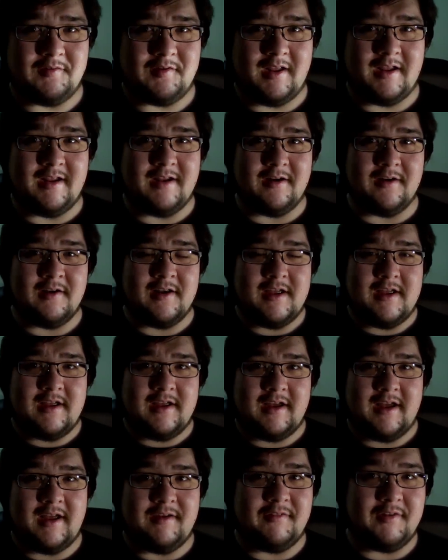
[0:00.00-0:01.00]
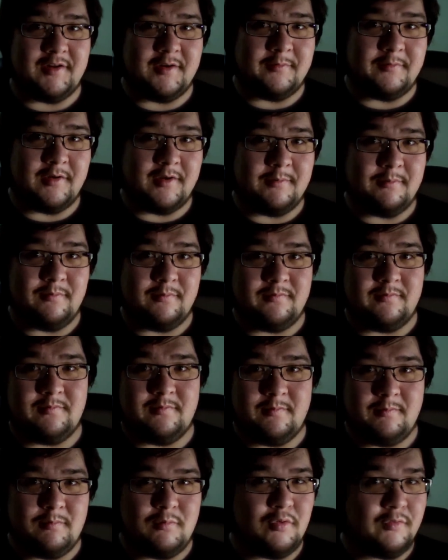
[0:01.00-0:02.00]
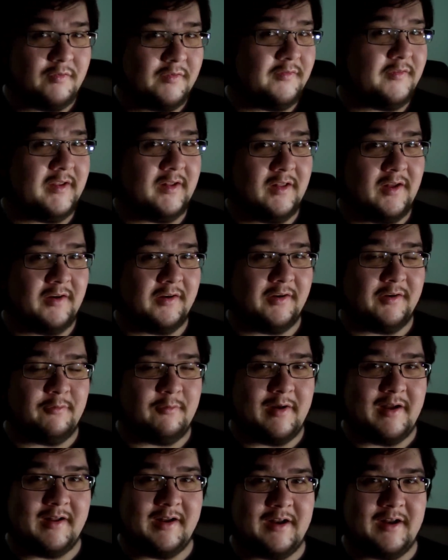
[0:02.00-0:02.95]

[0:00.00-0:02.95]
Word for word: to say here. I haven't done a, a movie vlog in a while,